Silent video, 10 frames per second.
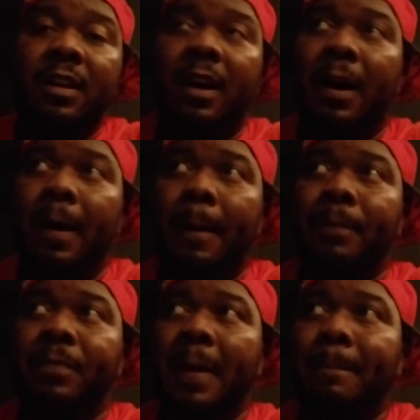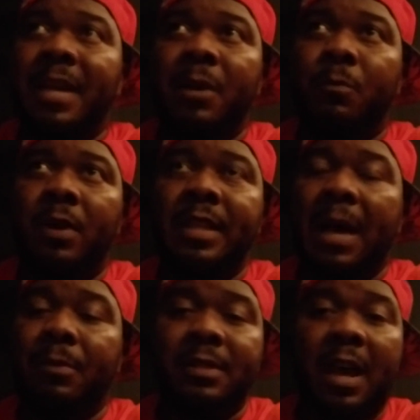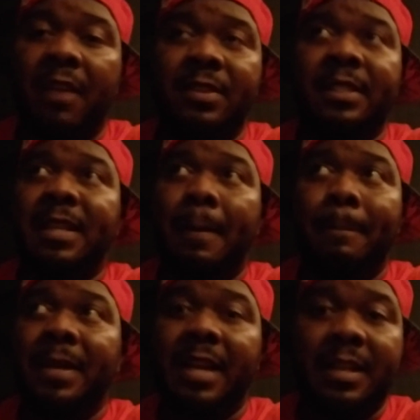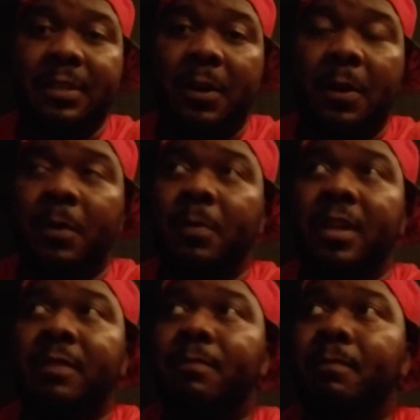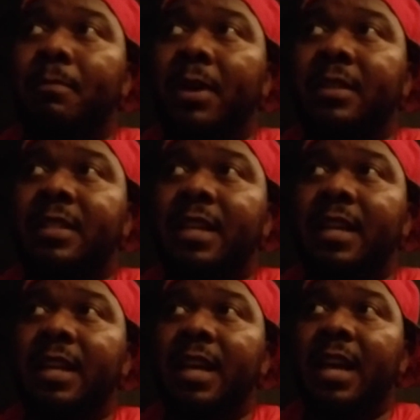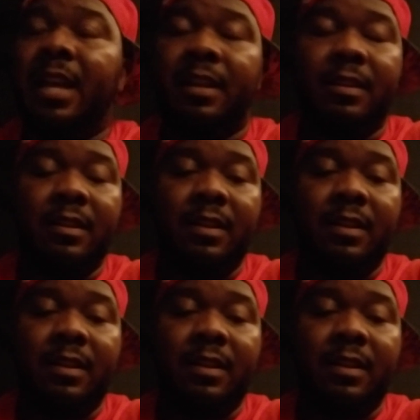That big one that was obviously a BS call with Bunting and